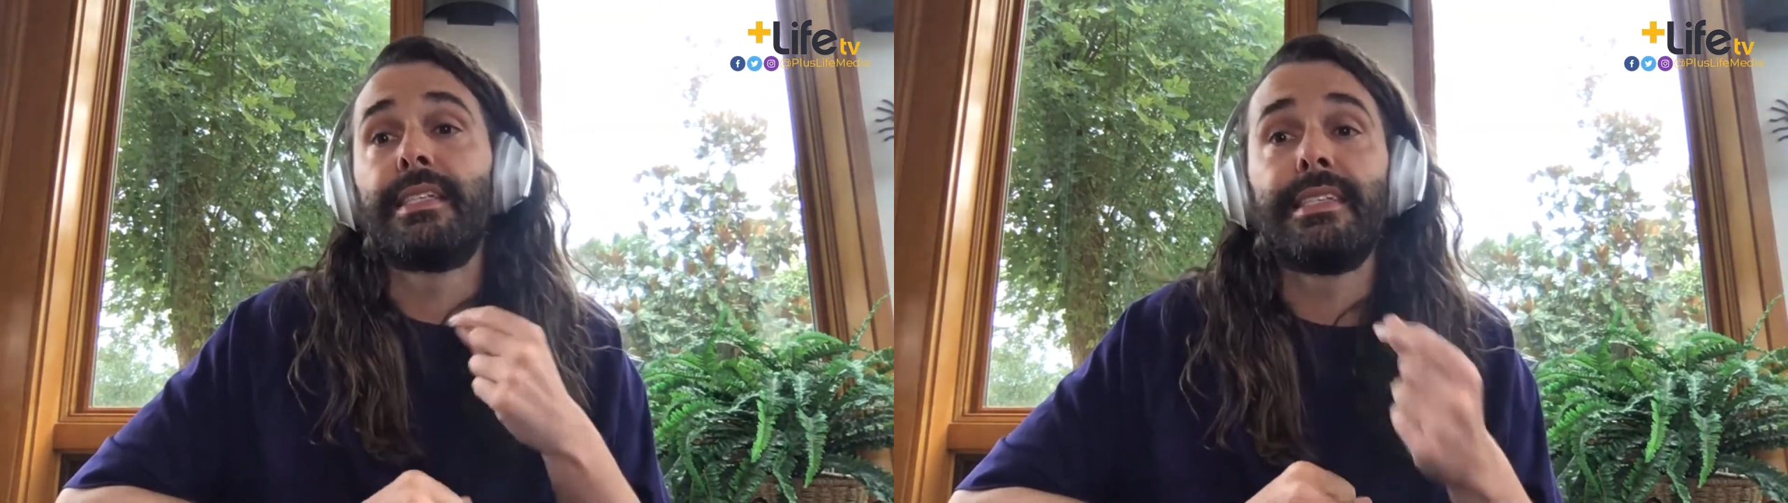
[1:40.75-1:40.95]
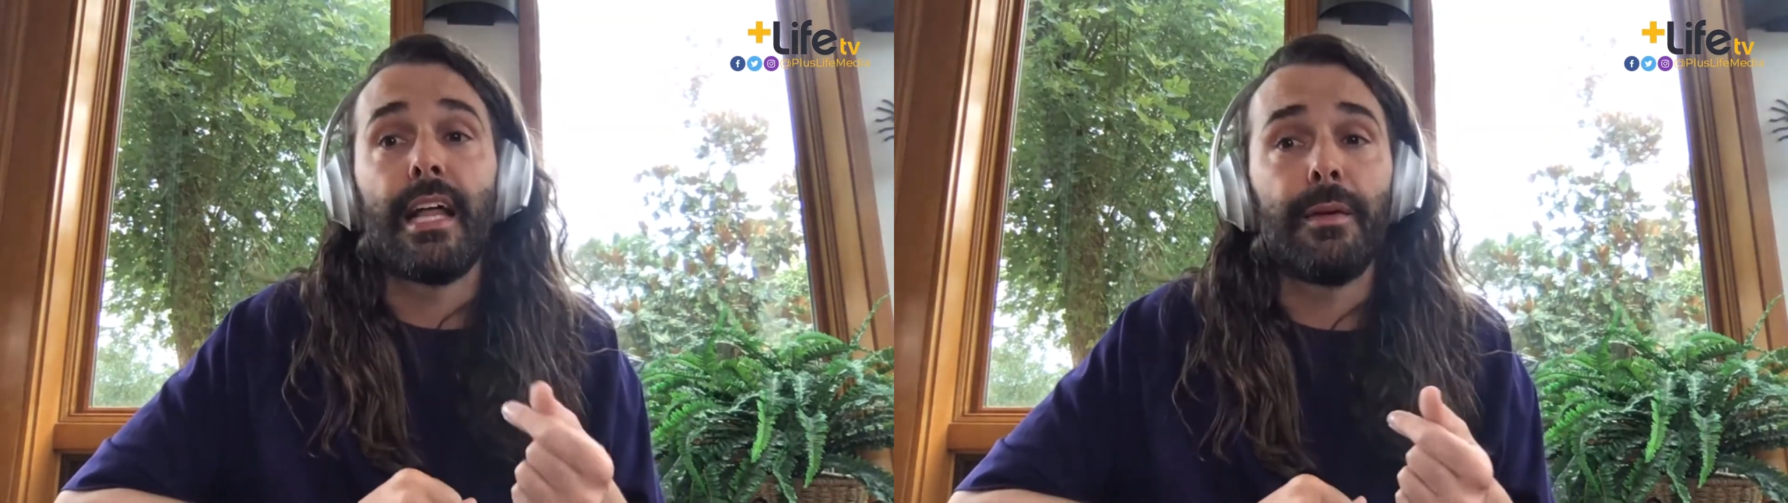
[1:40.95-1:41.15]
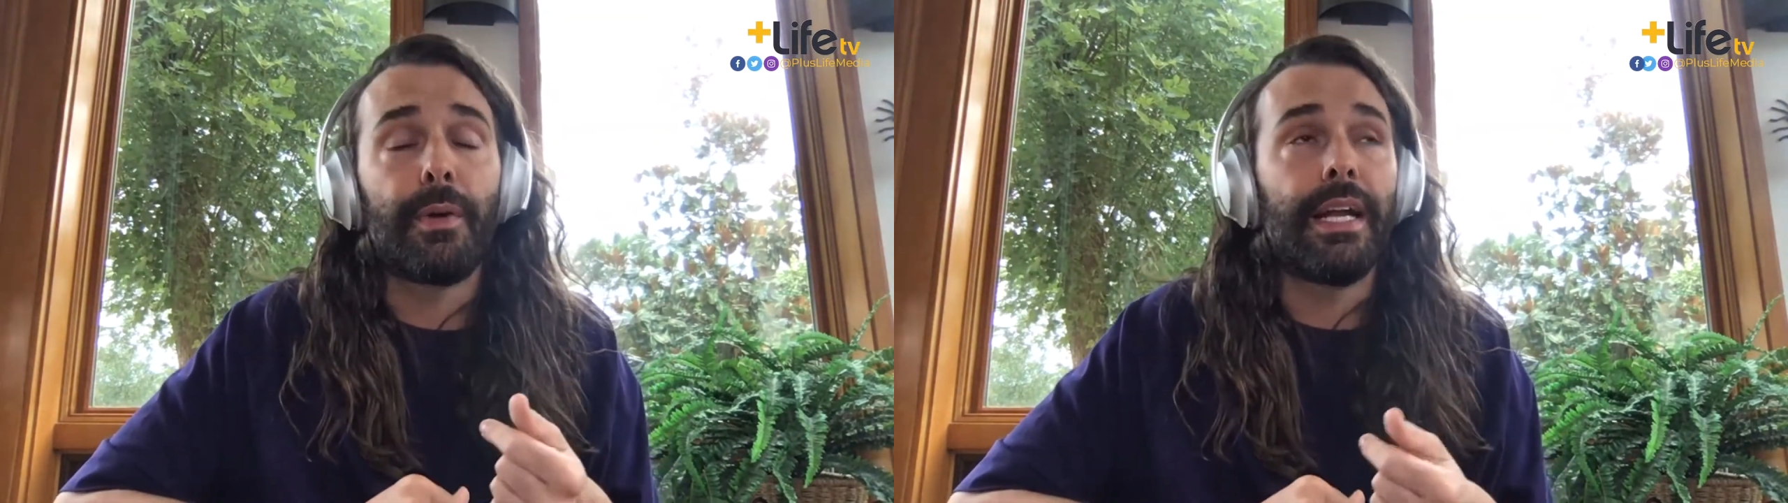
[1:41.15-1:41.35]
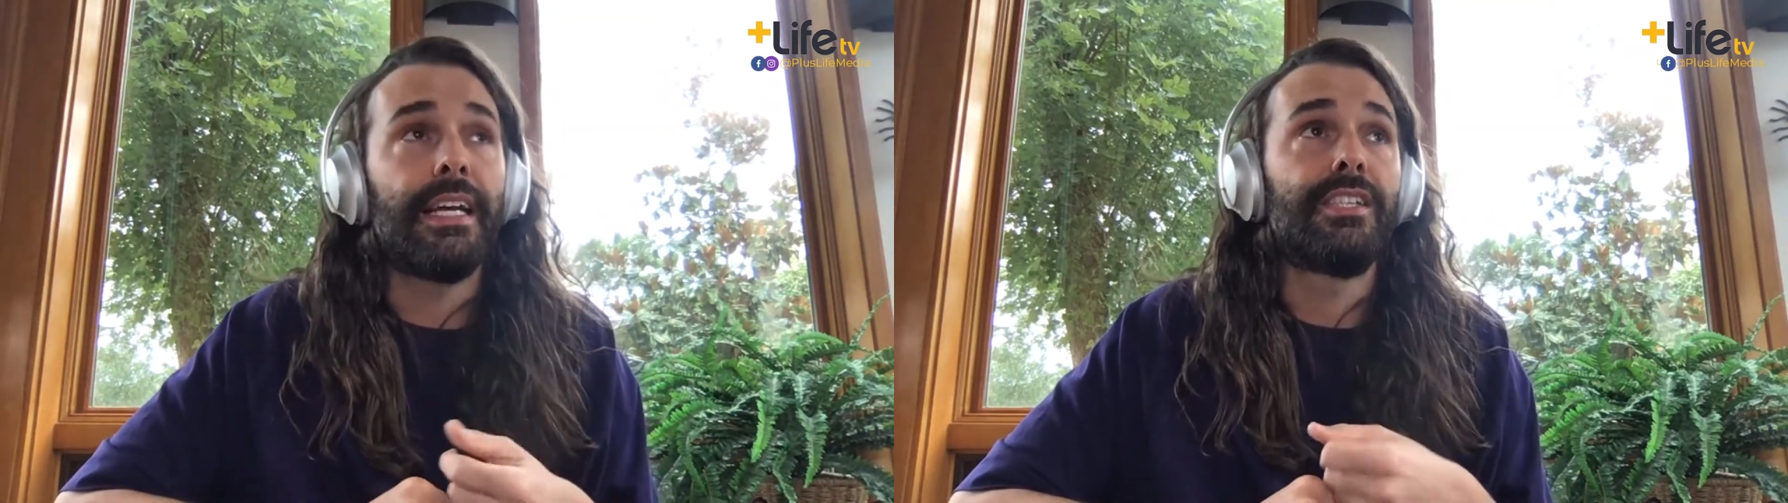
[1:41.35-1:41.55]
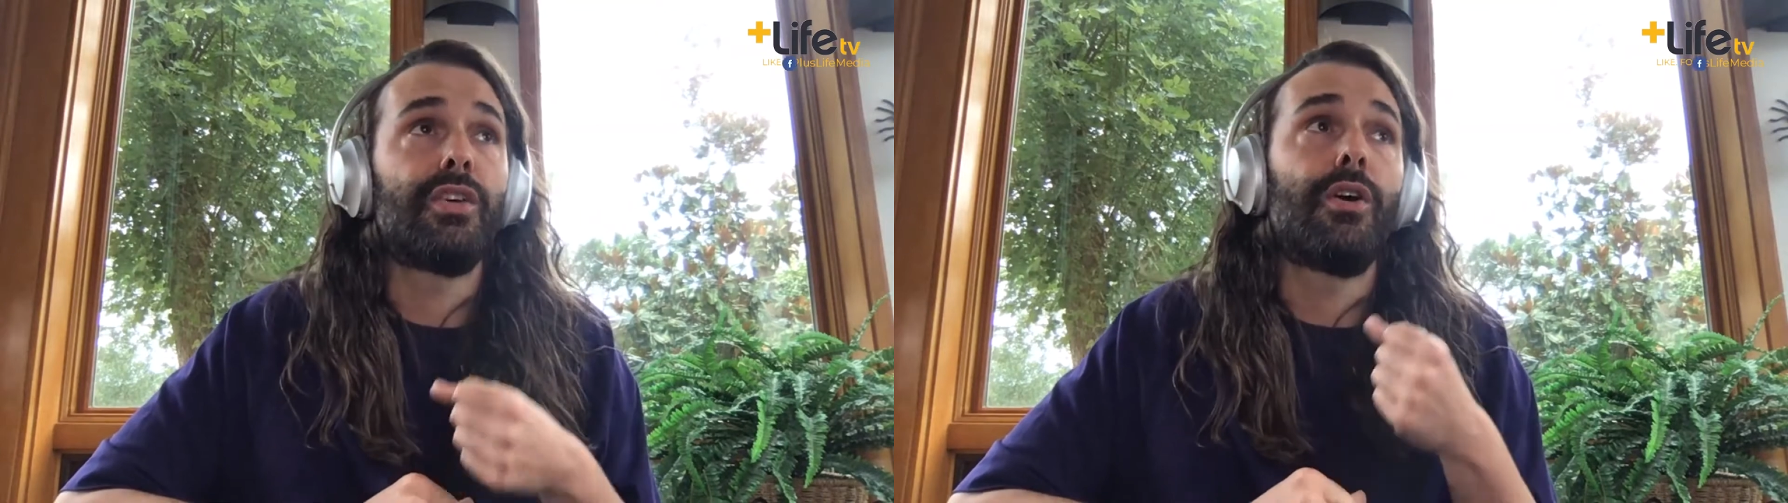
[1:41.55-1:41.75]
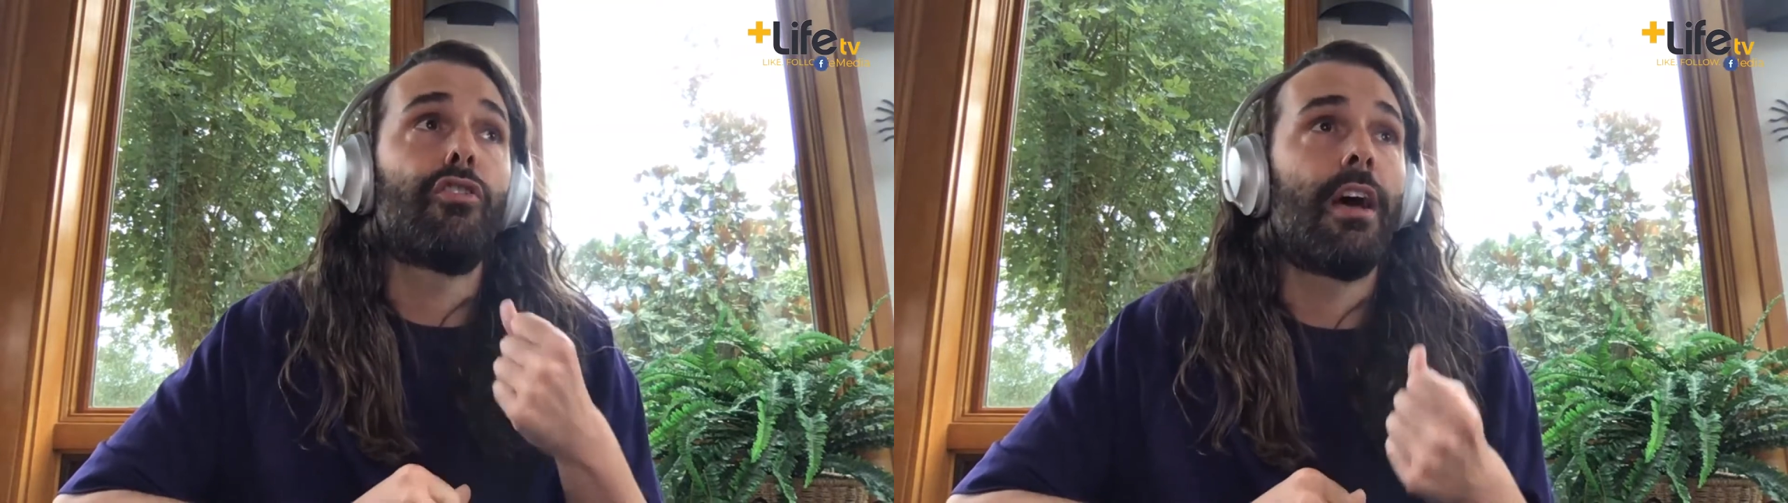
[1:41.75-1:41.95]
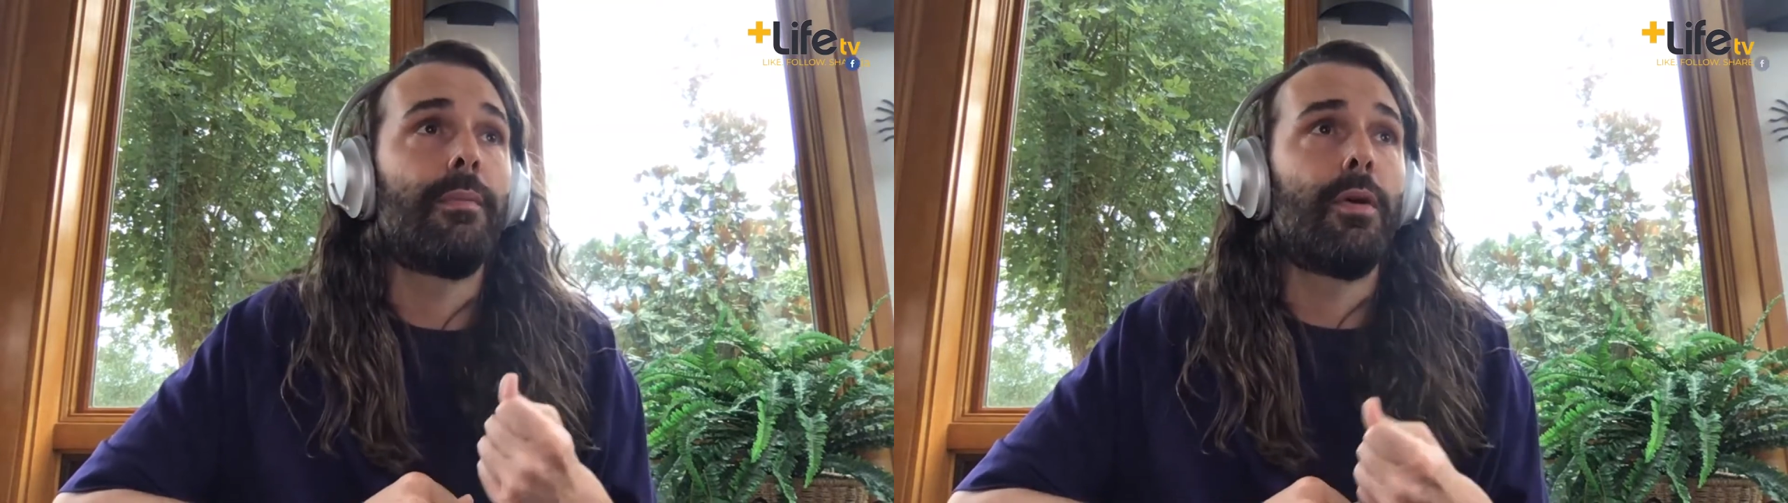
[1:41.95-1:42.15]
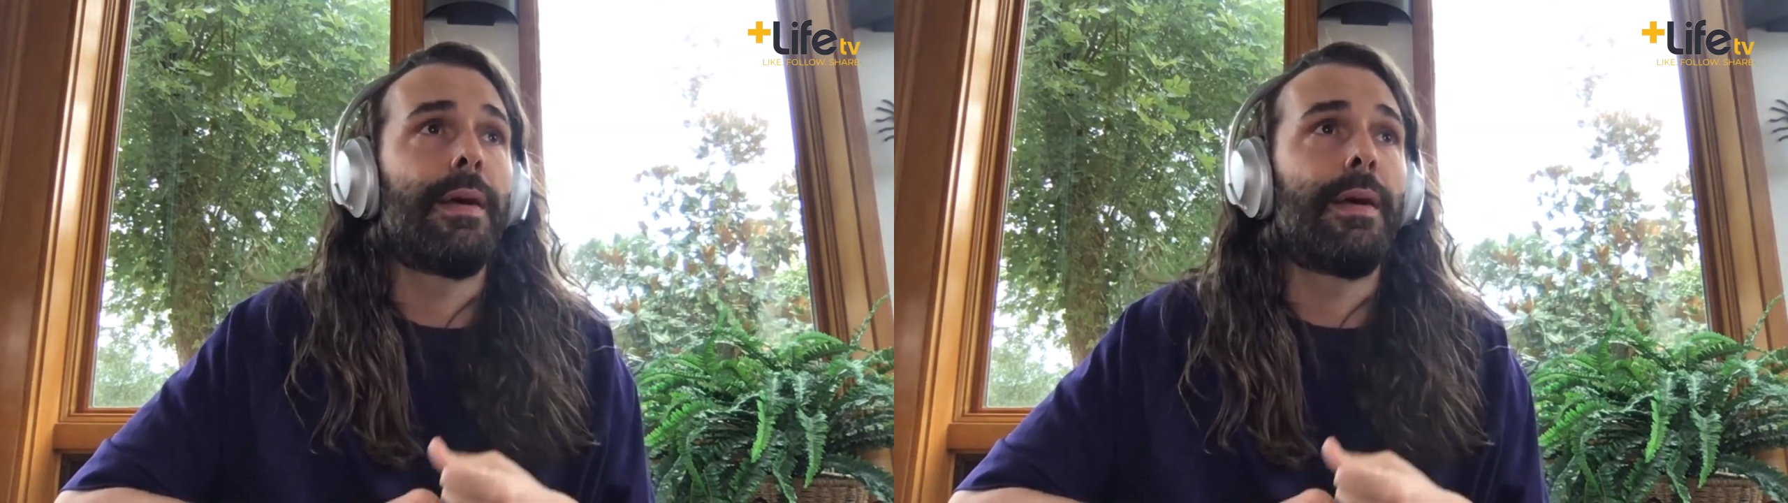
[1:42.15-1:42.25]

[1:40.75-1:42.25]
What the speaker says: celebrate it is so incredible.